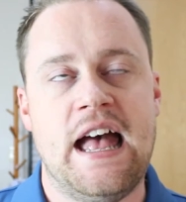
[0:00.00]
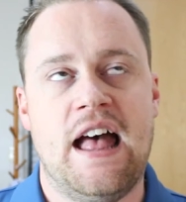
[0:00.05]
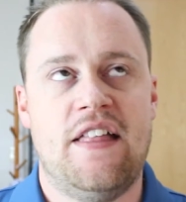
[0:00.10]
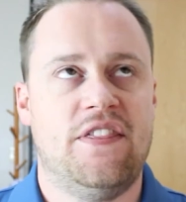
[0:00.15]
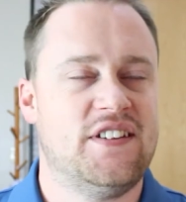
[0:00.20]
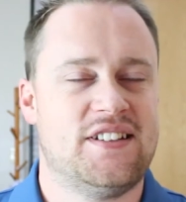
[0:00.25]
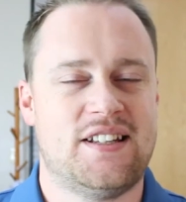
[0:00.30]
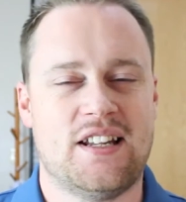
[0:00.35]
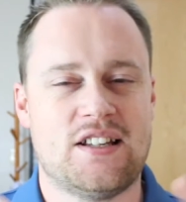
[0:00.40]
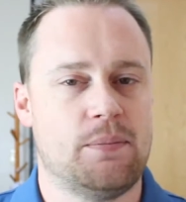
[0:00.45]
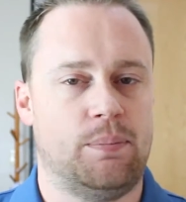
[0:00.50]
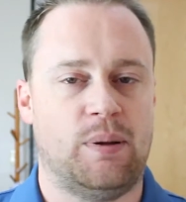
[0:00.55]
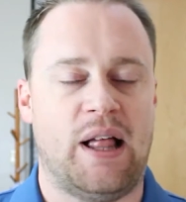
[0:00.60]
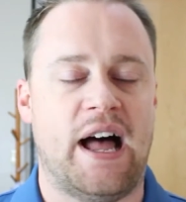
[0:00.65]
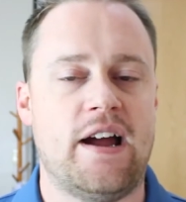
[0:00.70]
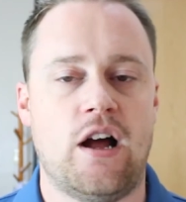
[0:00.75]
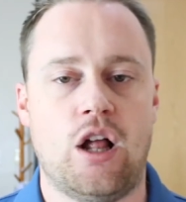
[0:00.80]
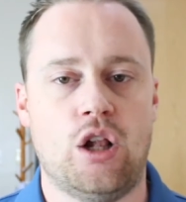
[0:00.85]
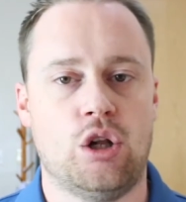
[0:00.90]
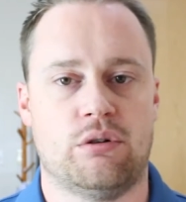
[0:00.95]
This does
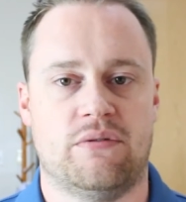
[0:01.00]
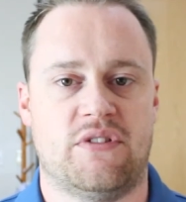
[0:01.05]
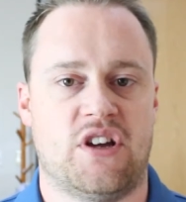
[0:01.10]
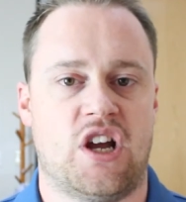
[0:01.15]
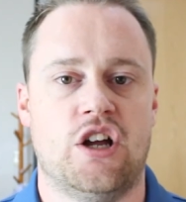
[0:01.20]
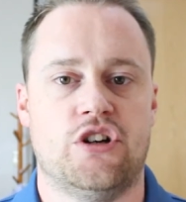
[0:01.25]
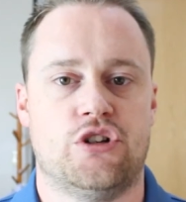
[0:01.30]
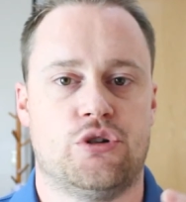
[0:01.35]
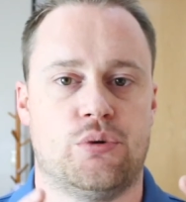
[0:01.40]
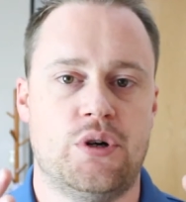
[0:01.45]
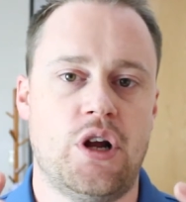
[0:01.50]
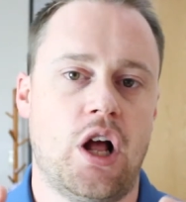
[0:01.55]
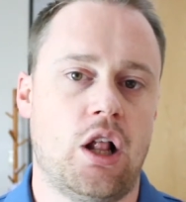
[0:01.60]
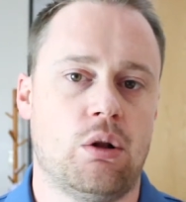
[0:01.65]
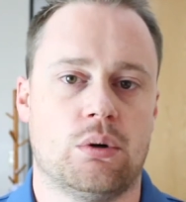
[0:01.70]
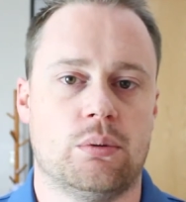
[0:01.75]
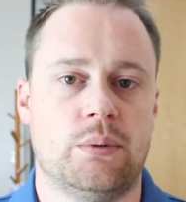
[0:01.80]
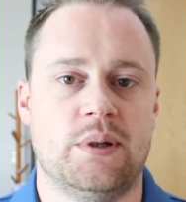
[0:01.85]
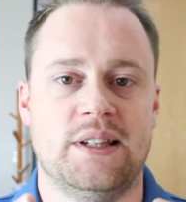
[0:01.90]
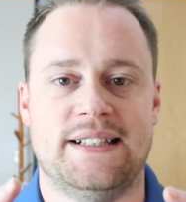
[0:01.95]
apply all over the country. All
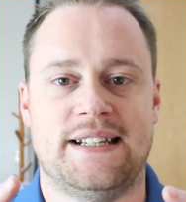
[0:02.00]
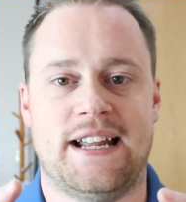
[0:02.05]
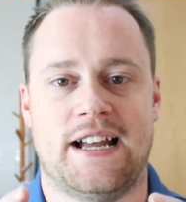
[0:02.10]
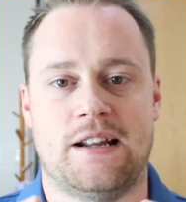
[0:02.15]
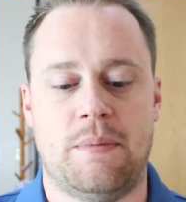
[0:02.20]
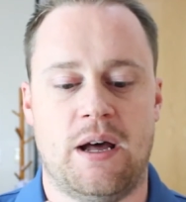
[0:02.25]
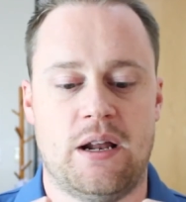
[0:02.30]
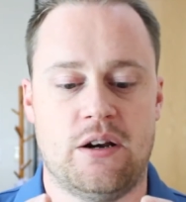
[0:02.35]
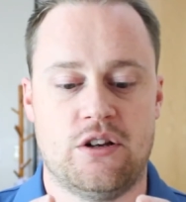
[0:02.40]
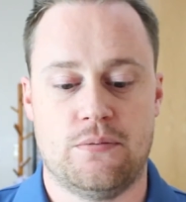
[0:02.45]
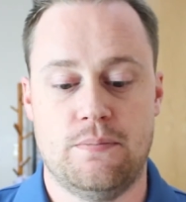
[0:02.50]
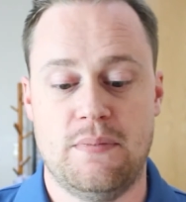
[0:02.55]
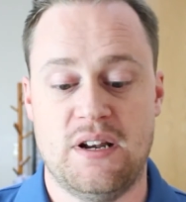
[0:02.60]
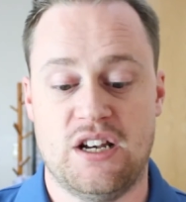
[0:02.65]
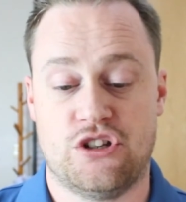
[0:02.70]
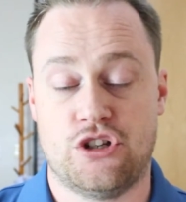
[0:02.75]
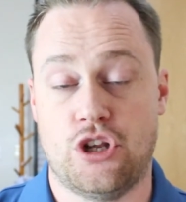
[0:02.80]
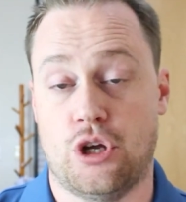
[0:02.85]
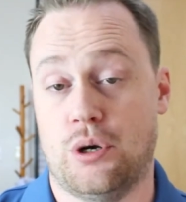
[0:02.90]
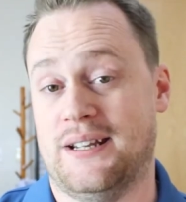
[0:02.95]
we're really talking about is
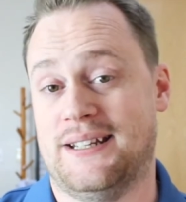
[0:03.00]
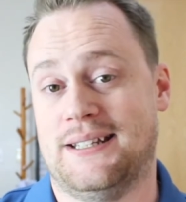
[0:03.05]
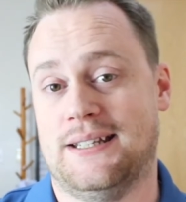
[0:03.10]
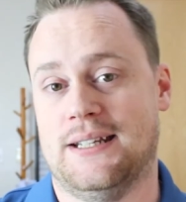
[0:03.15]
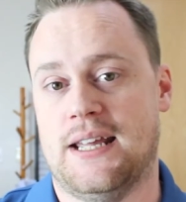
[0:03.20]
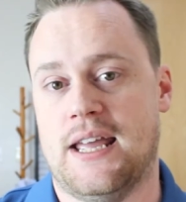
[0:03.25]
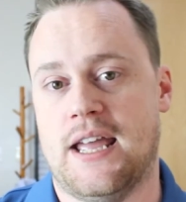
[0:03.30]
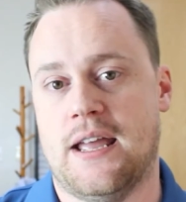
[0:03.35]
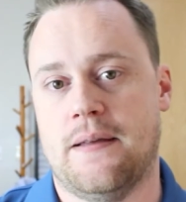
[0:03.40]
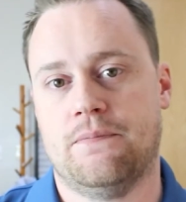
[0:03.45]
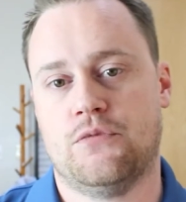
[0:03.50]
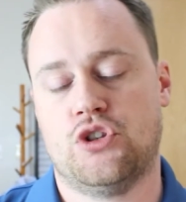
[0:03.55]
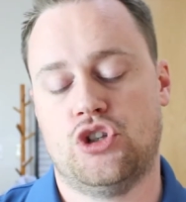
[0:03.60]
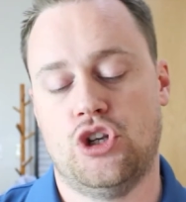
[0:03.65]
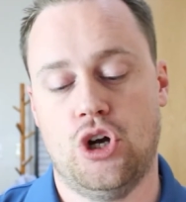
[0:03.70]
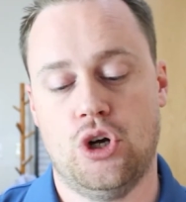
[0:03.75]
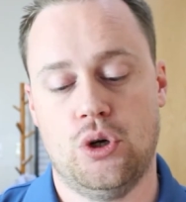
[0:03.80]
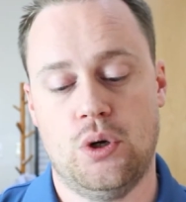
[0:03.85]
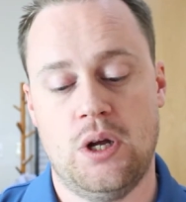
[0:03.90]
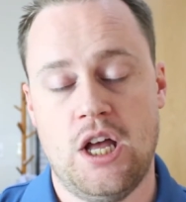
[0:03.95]
Minnesota today.
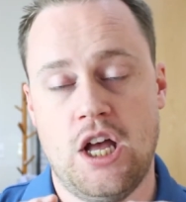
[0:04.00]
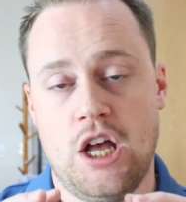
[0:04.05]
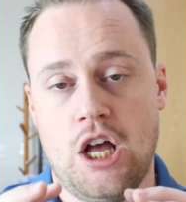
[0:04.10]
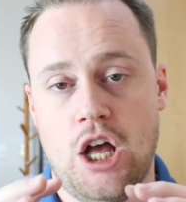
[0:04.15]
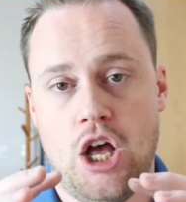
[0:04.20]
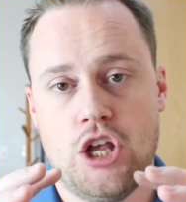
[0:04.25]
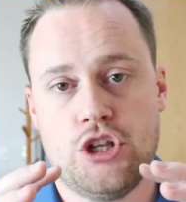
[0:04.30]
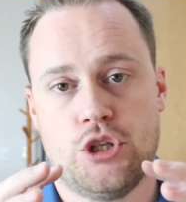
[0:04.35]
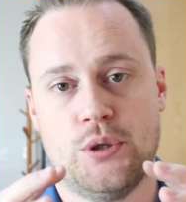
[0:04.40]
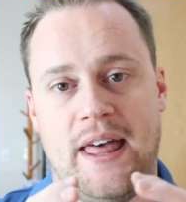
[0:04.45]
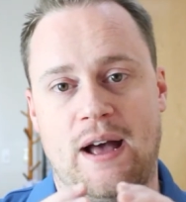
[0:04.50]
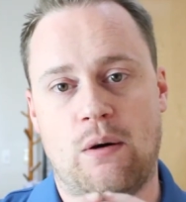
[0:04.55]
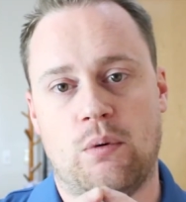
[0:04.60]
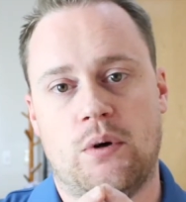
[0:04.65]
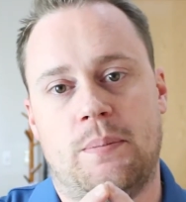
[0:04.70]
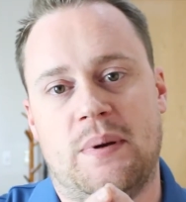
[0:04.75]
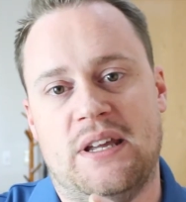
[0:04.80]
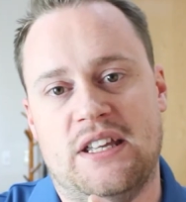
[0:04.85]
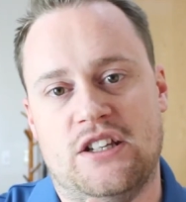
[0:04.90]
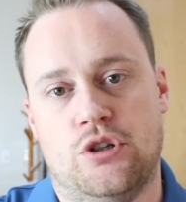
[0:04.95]
So that
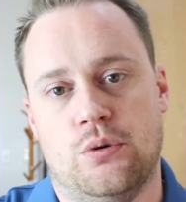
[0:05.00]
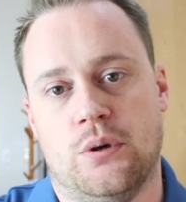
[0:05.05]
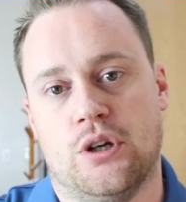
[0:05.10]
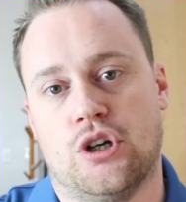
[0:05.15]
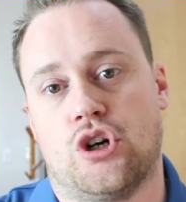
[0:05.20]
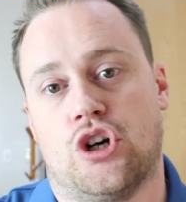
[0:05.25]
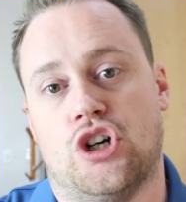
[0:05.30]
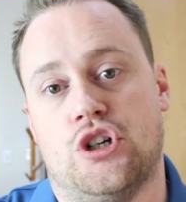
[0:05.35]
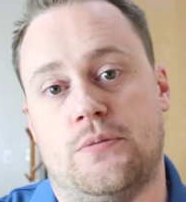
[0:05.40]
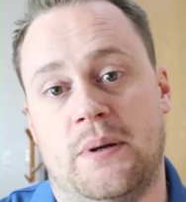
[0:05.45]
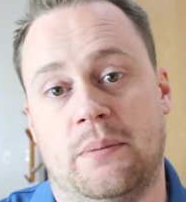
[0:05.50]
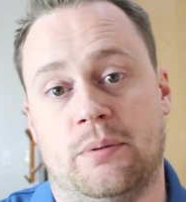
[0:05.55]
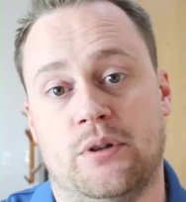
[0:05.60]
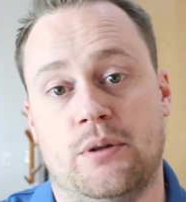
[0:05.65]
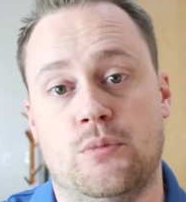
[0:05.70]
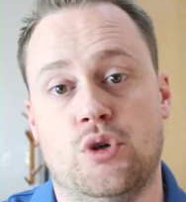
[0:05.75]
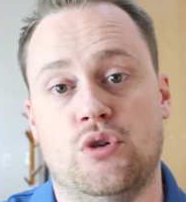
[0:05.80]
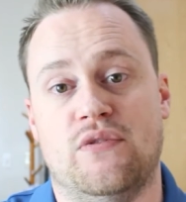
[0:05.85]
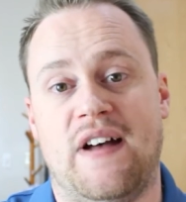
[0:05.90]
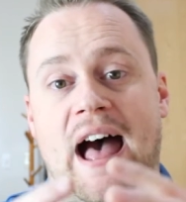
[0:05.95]
would be to encourage people to
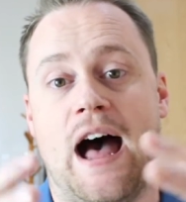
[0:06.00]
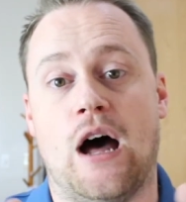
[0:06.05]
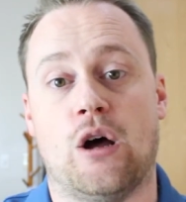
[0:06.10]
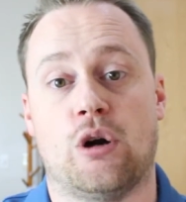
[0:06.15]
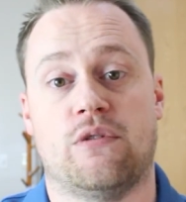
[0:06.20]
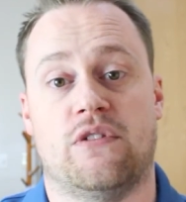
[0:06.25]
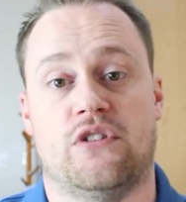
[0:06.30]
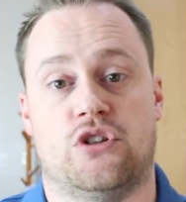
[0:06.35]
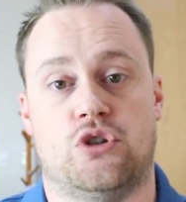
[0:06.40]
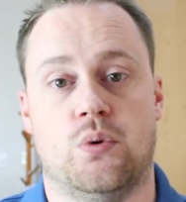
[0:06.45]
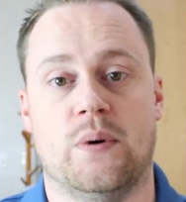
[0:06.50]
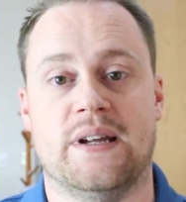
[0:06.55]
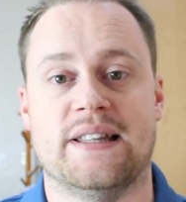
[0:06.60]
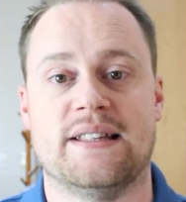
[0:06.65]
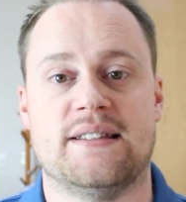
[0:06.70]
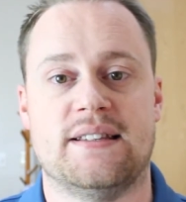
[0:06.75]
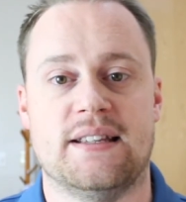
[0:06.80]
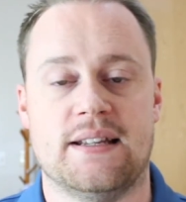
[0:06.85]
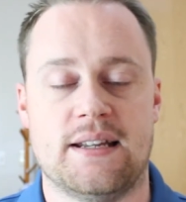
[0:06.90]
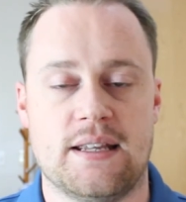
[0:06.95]
move out of the Twin
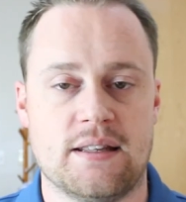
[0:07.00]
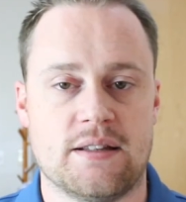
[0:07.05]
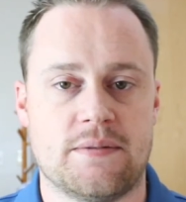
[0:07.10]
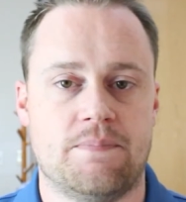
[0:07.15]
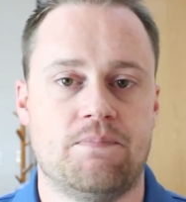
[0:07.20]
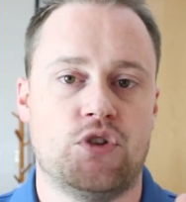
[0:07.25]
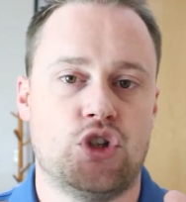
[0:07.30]
Cities.